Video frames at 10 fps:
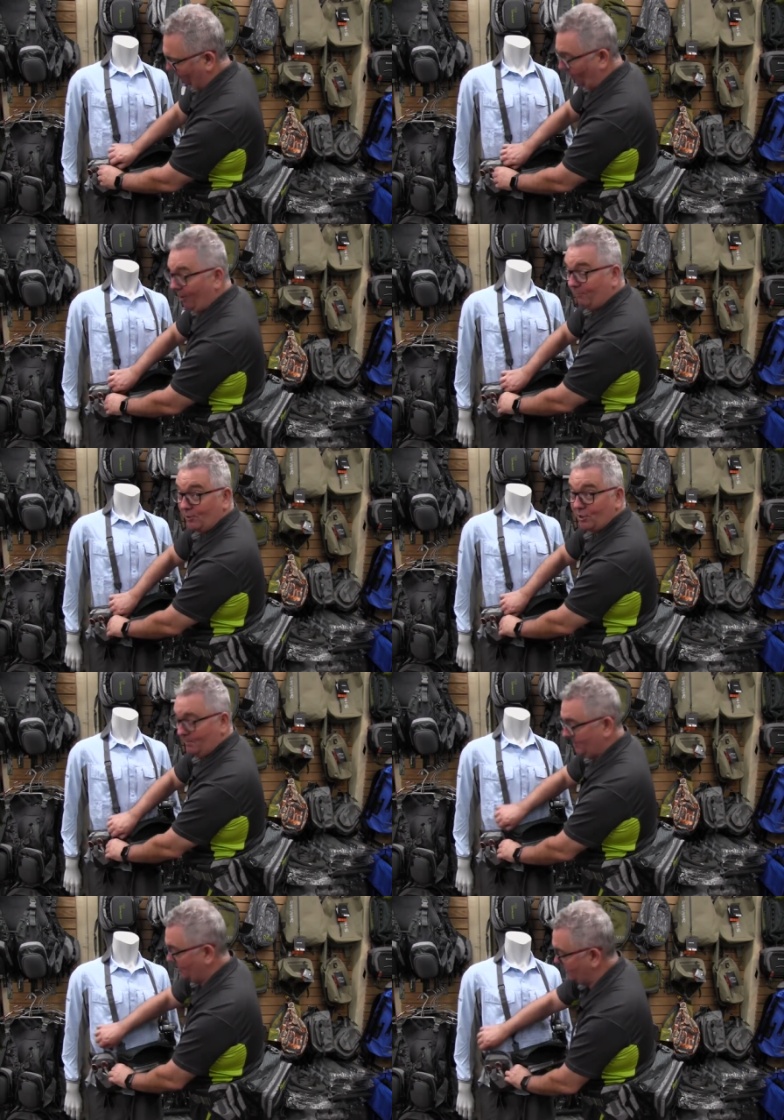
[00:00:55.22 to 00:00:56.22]
a fly
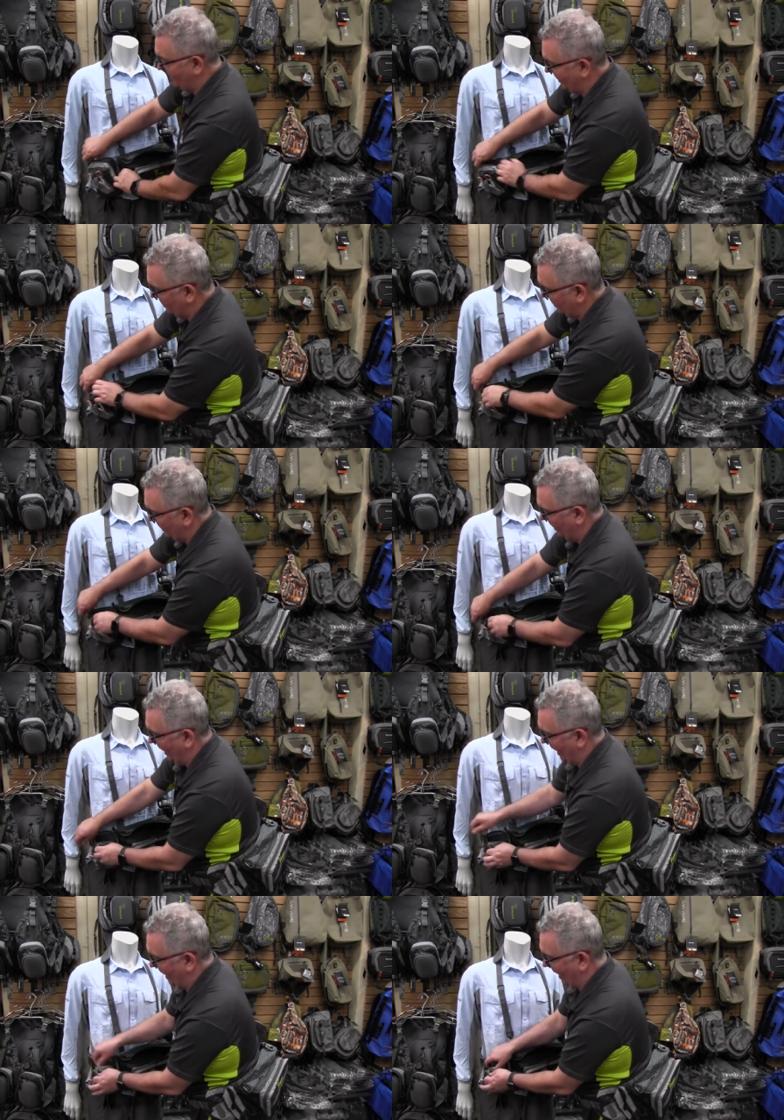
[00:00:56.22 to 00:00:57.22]
fisherman's needs.
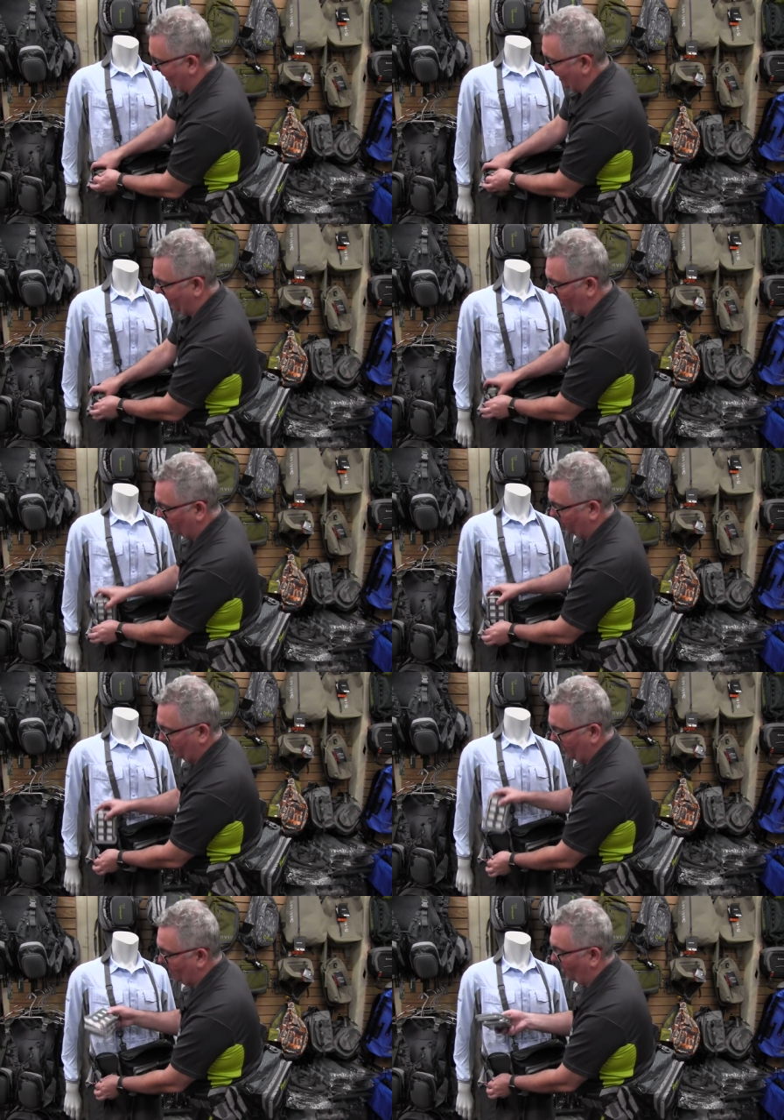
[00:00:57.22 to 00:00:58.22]
Uh, another holder
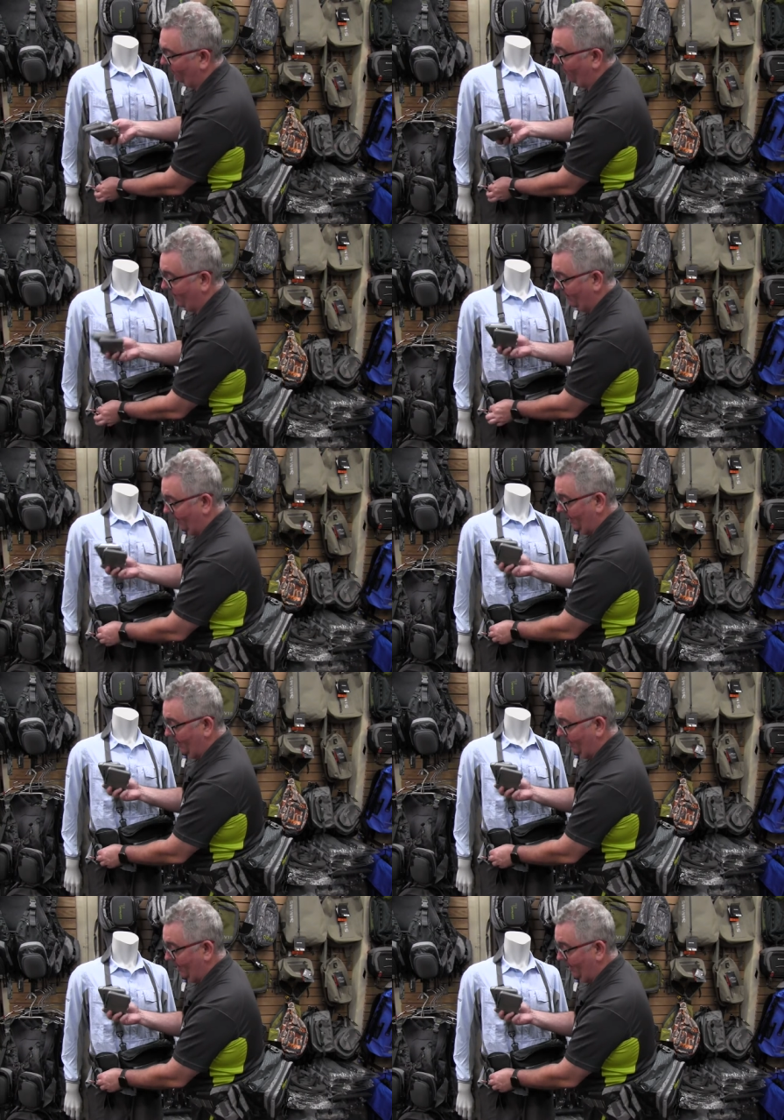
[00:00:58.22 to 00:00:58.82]
that you might fit,